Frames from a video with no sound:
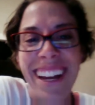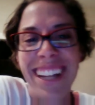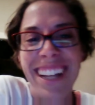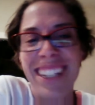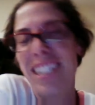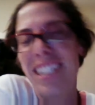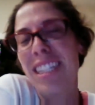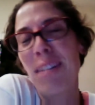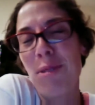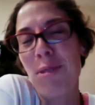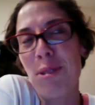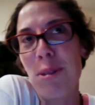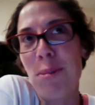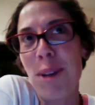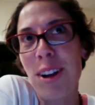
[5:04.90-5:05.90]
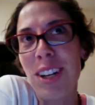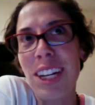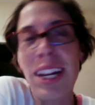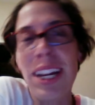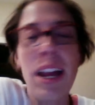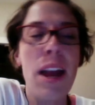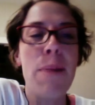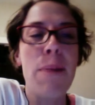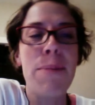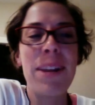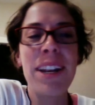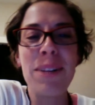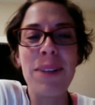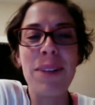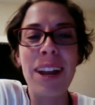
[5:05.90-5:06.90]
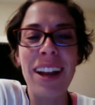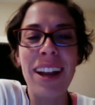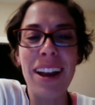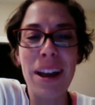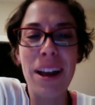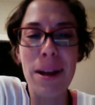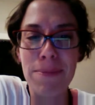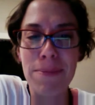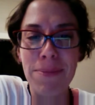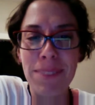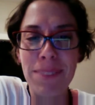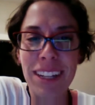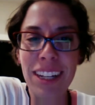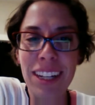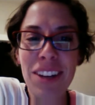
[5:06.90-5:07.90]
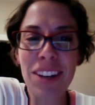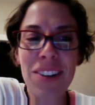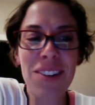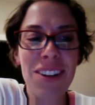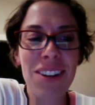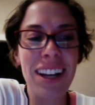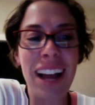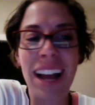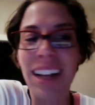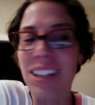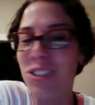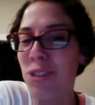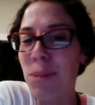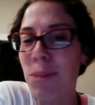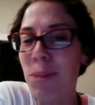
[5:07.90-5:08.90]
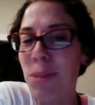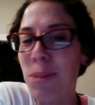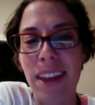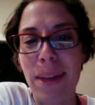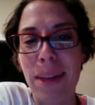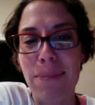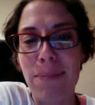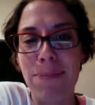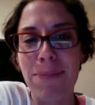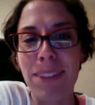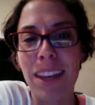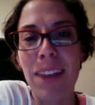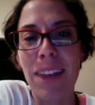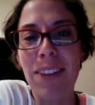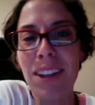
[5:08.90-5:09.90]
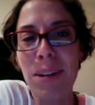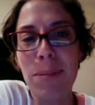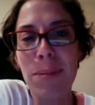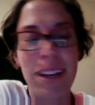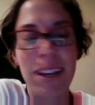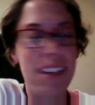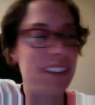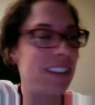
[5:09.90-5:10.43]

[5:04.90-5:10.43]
She still won't do a party. But anyway, I drip on them every little bit.